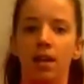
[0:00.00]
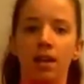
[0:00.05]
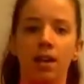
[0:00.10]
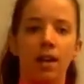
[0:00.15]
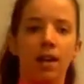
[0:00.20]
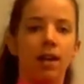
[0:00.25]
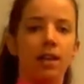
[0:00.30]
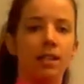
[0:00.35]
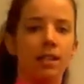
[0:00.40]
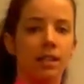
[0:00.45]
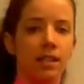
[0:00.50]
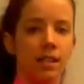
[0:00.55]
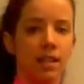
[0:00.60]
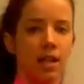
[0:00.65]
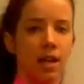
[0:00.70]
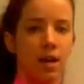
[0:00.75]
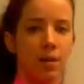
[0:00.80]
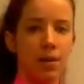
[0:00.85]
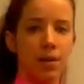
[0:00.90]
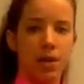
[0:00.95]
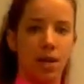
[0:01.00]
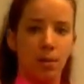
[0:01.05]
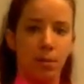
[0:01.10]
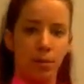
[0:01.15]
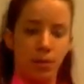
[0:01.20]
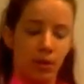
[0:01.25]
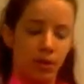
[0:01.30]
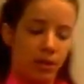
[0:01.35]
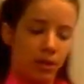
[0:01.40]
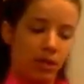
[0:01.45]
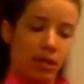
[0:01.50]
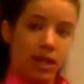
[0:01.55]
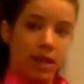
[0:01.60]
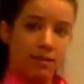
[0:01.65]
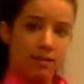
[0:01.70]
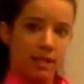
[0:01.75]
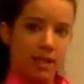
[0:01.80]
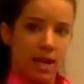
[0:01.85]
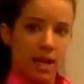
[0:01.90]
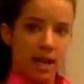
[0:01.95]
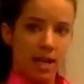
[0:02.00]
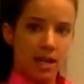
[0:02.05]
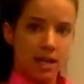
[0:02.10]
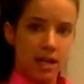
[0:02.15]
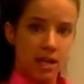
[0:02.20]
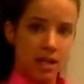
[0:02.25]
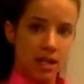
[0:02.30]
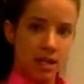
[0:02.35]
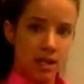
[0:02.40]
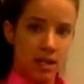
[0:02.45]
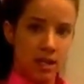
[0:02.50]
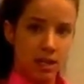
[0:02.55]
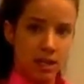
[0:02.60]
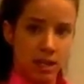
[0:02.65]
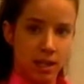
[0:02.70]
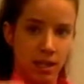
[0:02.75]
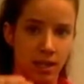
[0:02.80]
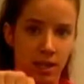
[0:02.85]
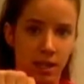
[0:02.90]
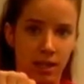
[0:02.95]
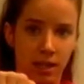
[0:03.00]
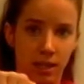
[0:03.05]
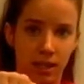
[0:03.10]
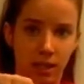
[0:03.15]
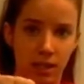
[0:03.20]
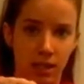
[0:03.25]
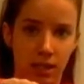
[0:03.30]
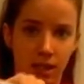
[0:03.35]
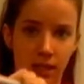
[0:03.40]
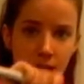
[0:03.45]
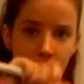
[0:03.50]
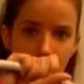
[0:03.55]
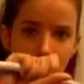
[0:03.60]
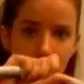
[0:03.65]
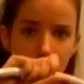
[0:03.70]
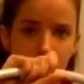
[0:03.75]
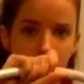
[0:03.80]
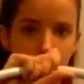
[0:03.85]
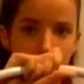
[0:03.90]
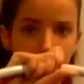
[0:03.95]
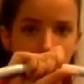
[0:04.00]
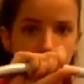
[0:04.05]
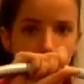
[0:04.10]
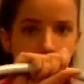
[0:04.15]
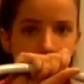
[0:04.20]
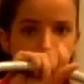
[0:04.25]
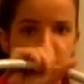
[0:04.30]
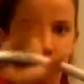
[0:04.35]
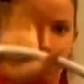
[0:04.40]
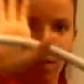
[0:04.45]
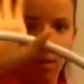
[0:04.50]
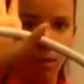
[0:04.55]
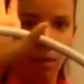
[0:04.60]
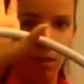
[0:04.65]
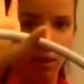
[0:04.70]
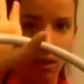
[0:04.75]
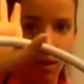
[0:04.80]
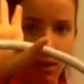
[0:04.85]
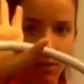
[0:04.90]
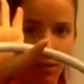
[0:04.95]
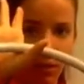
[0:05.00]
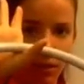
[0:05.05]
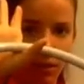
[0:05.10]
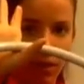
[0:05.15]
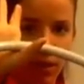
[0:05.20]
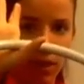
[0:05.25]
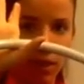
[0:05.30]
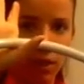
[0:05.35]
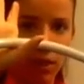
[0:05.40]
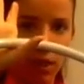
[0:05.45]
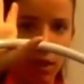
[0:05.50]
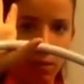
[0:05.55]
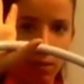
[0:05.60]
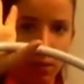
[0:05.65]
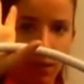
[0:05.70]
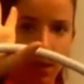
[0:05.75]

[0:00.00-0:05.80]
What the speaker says: As it's coming up on your left side, stick your thumb in, lift your fingers up